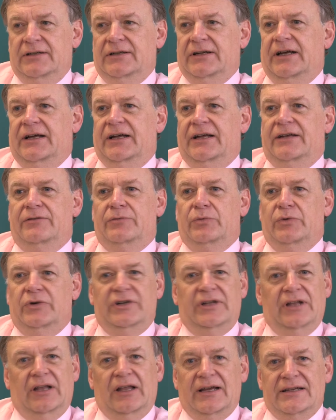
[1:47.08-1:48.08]
And we're
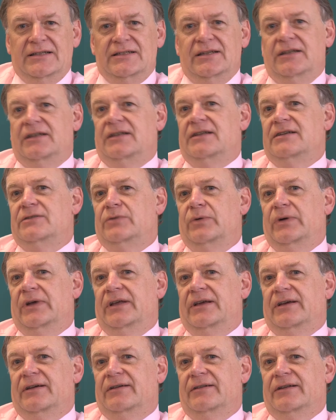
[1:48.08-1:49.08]
delighted this
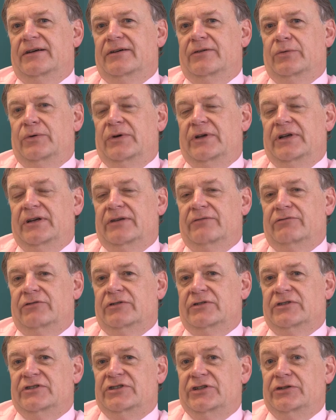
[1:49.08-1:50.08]
week that we have
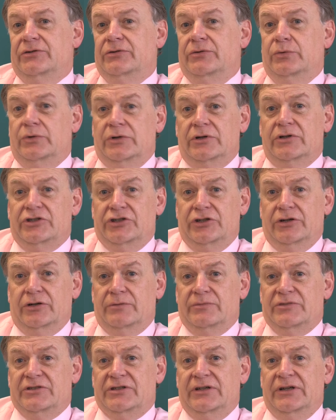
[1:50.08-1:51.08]
run 2
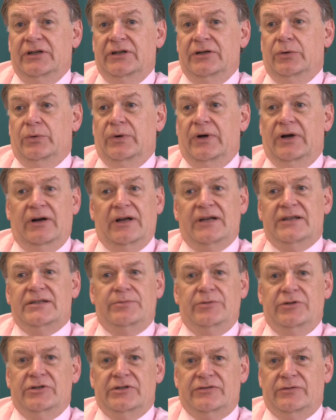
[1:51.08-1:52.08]
workshops where
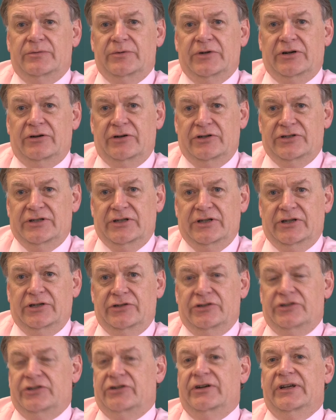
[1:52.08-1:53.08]
experts from across the
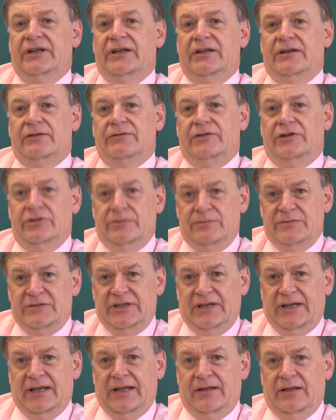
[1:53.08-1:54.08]
country have come
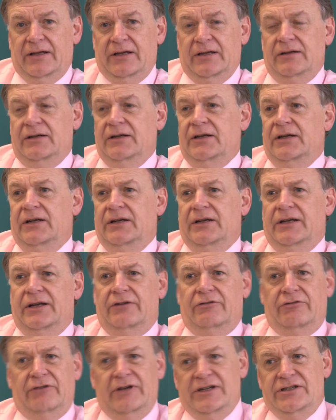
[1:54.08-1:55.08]
together in
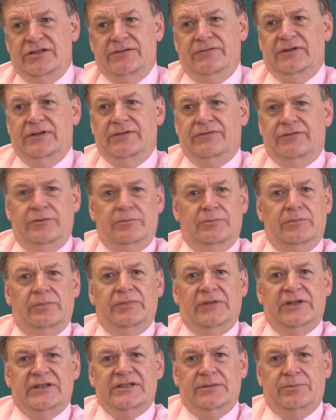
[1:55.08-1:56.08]
a range of
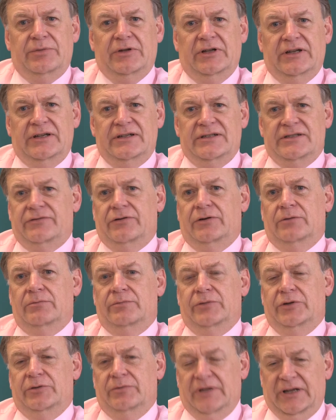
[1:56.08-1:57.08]
different disciplines, from
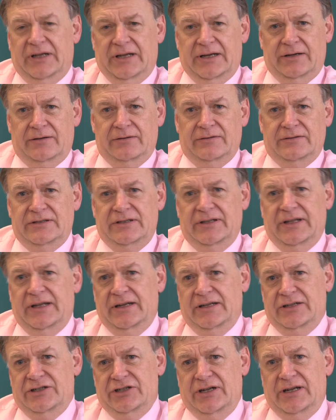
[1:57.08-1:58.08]
public health to the
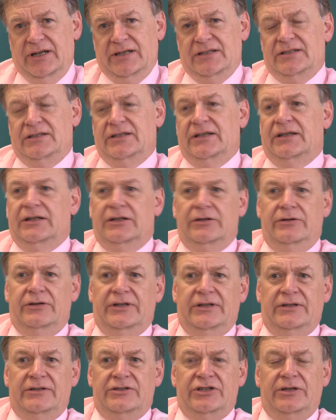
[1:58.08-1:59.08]
NHS,
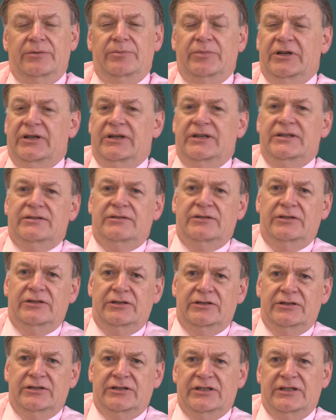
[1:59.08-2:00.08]
including GPs and
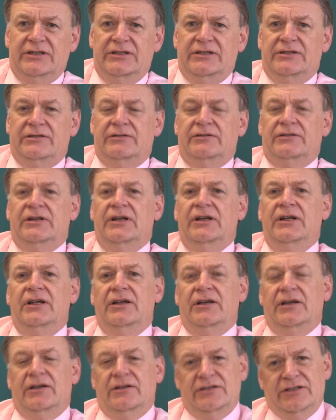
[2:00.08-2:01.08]
nurses and
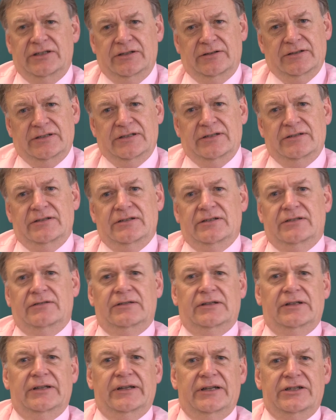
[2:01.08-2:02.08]
consultants
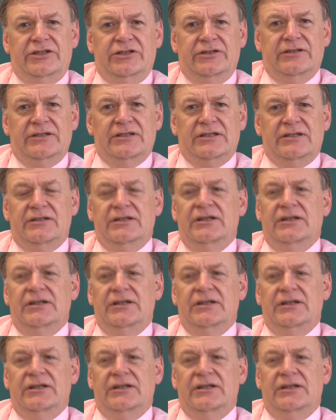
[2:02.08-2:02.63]
and clinicians,